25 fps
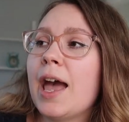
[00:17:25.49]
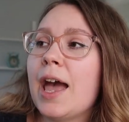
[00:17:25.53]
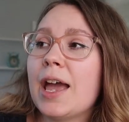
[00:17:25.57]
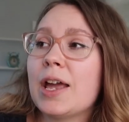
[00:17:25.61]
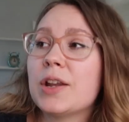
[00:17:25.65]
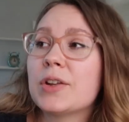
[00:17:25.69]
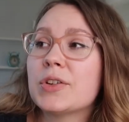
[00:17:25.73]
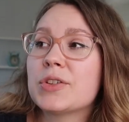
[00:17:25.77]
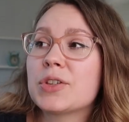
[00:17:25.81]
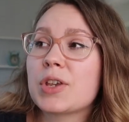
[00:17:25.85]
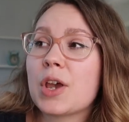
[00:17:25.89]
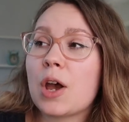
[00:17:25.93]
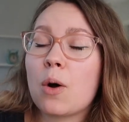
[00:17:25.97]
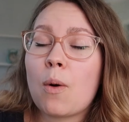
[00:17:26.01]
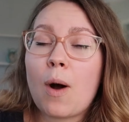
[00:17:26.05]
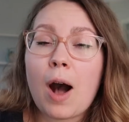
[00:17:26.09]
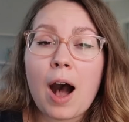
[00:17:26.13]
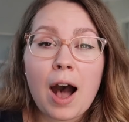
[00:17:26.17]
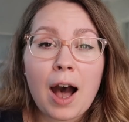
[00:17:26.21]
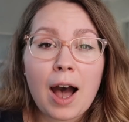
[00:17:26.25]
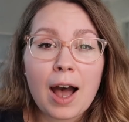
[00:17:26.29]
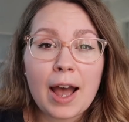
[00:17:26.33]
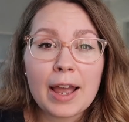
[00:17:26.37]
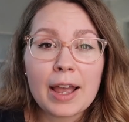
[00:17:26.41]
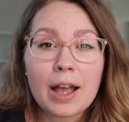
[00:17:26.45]
And so
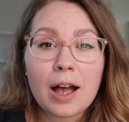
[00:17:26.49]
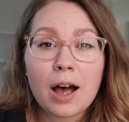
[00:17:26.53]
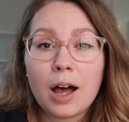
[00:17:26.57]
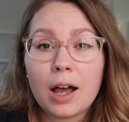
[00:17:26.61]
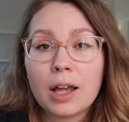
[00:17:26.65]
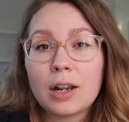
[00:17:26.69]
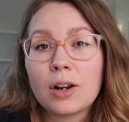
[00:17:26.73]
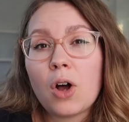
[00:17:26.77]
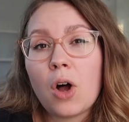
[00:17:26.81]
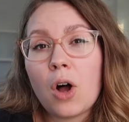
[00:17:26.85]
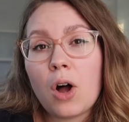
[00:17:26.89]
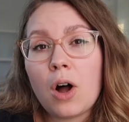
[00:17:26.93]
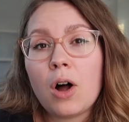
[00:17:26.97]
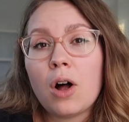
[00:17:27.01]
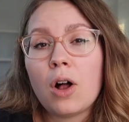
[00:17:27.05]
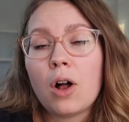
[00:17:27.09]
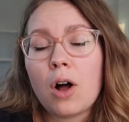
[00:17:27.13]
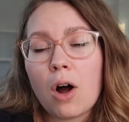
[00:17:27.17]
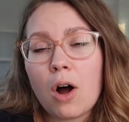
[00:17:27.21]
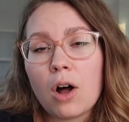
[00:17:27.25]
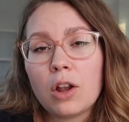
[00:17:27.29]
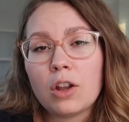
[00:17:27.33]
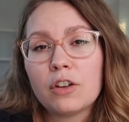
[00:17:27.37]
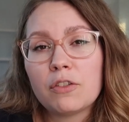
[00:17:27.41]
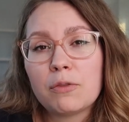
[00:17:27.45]
I unhaul
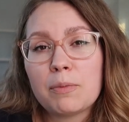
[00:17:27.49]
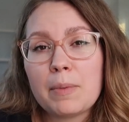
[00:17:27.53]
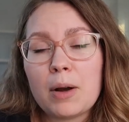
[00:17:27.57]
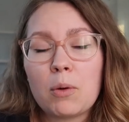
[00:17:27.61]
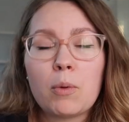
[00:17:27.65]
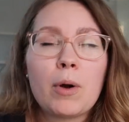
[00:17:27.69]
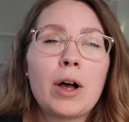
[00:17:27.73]
all of, my,